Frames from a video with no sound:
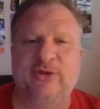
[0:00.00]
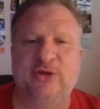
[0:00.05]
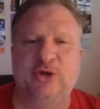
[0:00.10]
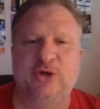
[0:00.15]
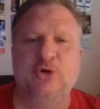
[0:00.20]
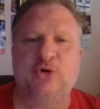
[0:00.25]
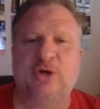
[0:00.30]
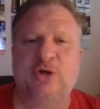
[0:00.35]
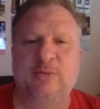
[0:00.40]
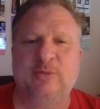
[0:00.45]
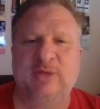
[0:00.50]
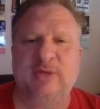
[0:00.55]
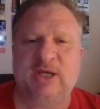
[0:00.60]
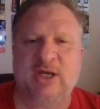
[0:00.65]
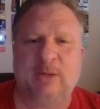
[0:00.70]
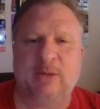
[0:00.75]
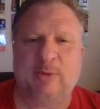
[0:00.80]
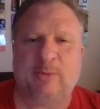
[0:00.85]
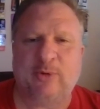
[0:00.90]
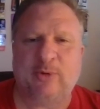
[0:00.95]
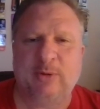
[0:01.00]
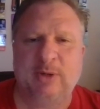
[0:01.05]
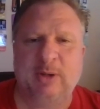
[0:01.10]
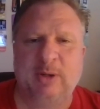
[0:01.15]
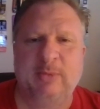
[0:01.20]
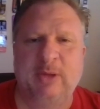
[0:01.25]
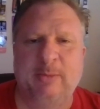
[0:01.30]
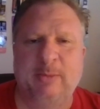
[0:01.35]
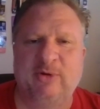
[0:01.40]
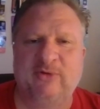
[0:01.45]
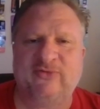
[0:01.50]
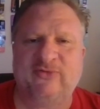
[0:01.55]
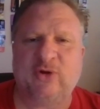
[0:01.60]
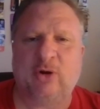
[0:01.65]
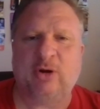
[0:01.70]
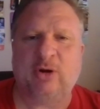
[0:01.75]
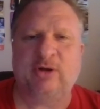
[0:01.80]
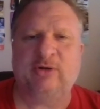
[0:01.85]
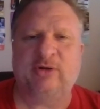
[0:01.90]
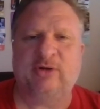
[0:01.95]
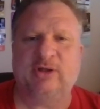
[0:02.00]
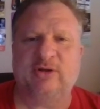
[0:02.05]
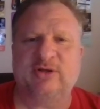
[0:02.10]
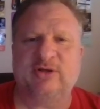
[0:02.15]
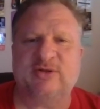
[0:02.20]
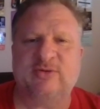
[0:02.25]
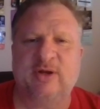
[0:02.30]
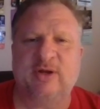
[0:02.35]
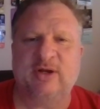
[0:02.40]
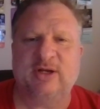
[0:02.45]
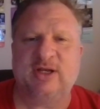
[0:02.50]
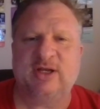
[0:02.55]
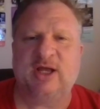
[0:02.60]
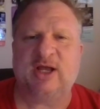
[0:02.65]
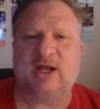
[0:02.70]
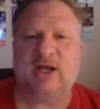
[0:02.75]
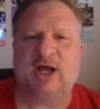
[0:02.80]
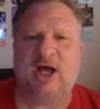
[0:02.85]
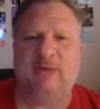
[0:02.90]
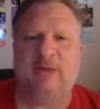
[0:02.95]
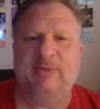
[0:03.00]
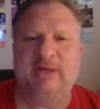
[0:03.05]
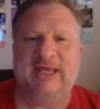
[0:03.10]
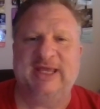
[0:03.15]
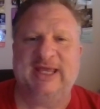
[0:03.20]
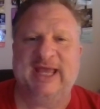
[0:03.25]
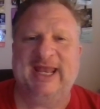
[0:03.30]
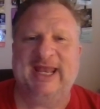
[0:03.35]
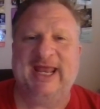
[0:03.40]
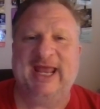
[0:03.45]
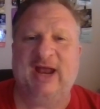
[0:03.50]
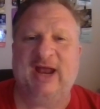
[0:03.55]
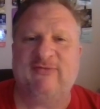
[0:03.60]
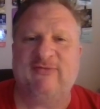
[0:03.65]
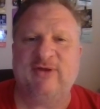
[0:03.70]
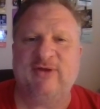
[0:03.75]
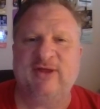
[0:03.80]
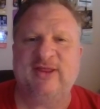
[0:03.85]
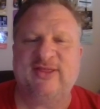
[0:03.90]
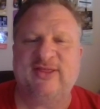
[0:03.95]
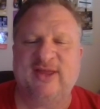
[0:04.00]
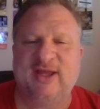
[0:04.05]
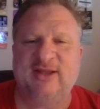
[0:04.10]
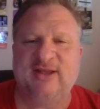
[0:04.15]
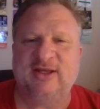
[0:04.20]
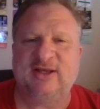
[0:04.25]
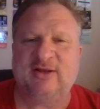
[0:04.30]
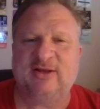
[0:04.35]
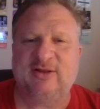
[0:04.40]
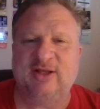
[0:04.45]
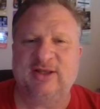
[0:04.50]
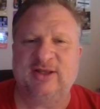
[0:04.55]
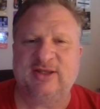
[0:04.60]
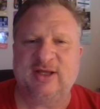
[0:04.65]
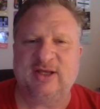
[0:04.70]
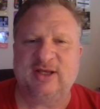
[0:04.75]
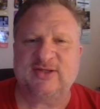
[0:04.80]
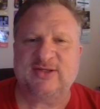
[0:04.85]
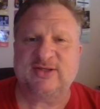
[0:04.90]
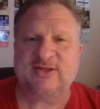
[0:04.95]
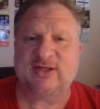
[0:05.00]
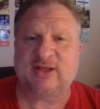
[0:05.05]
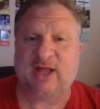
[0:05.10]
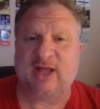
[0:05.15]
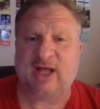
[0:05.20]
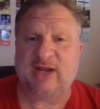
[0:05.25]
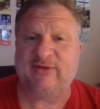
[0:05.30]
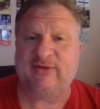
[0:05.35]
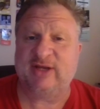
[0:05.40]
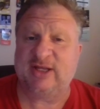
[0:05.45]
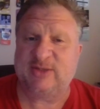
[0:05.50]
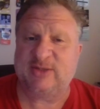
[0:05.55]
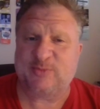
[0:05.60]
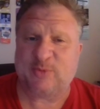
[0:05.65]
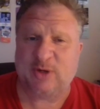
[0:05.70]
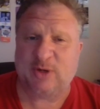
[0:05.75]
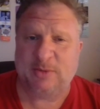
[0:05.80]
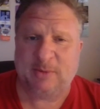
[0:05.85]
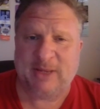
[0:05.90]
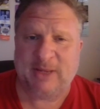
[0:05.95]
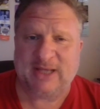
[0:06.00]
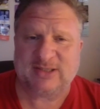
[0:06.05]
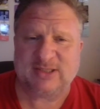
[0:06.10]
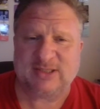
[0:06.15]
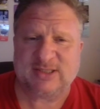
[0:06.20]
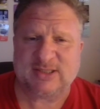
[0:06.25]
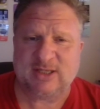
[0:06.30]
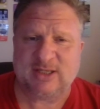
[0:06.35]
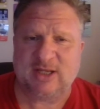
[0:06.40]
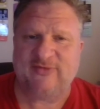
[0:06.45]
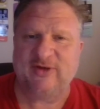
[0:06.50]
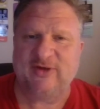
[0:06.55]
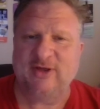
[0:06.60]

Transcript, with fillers: you can become a premium member of Tar Heel Illustrated dot com and get everything that Clint does, because a lot of it is premium access stuff.